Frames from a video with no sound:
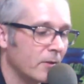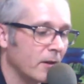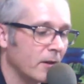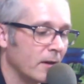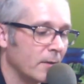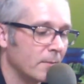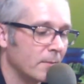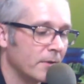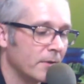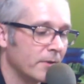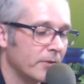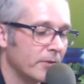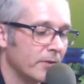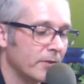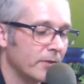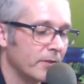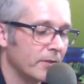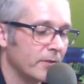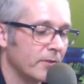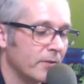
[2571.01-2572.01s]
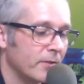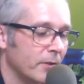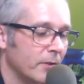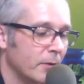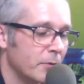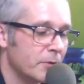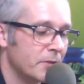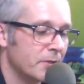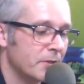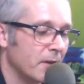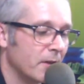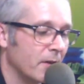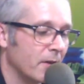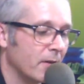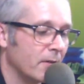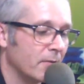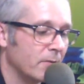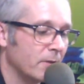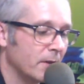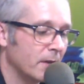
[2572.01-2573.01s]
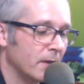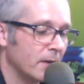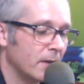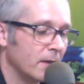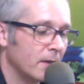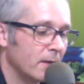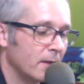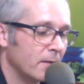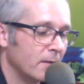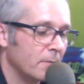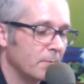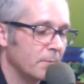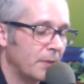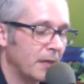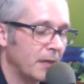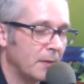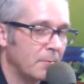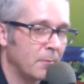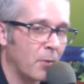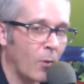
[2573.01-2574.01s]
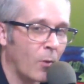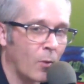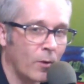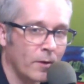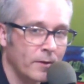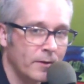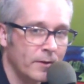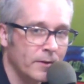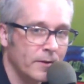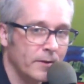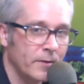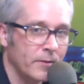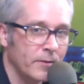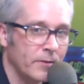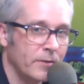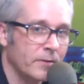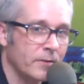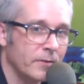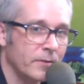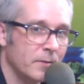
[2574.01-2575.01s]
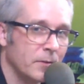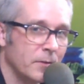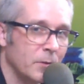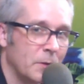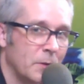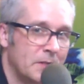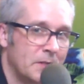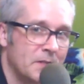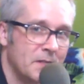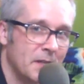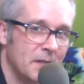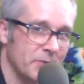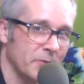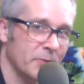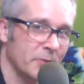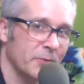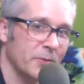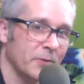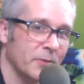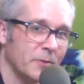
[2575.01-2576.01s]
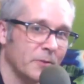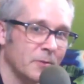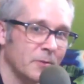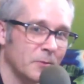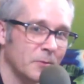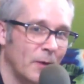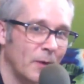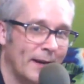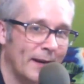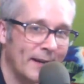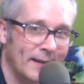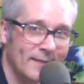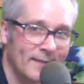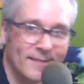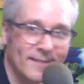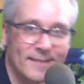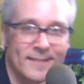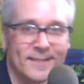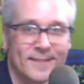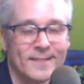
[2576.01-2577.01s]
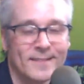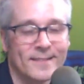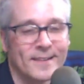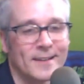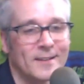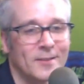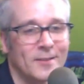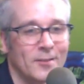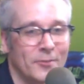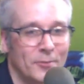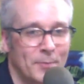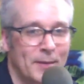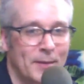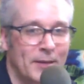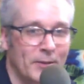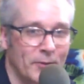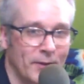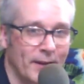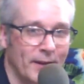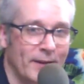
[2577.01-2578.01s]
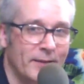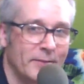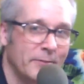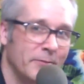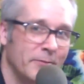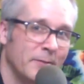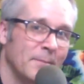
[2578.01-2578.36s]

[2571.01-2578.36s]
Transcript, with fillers: Um, this this notion of being bored is quintessential to writing, right, or to being creative.